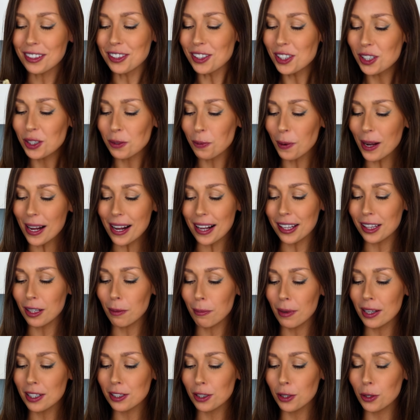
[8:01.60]
and sweet in
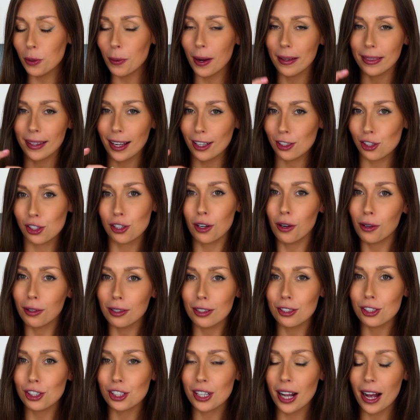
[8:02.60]
the middle and that
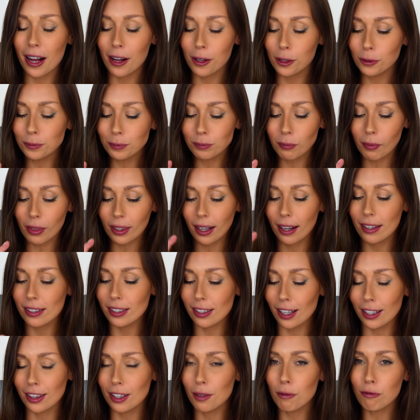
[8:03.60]
chocolate shell
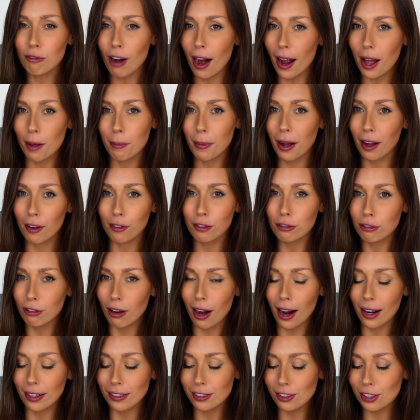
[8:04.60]
has like the right amount of
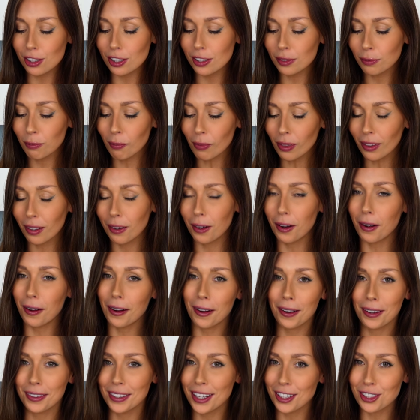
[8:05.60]
crunch.
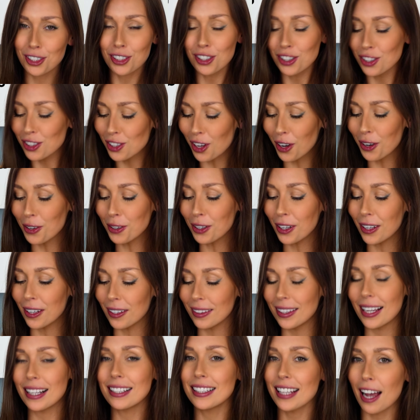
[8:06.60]
Oh, they're just so
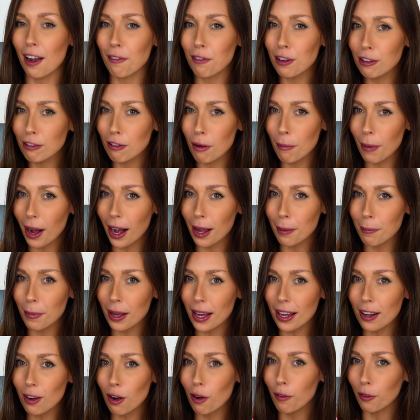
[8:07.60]
good. They definitely remind
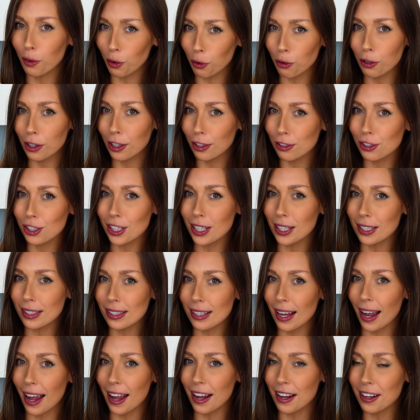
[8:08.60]
me of an Oreo
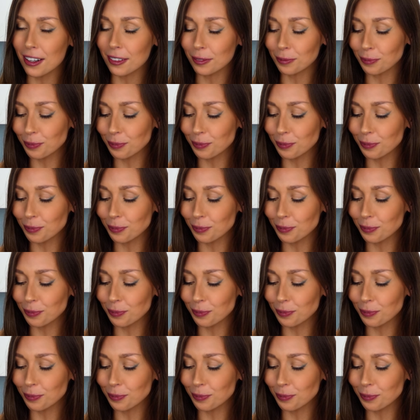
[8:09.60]
cheesecake.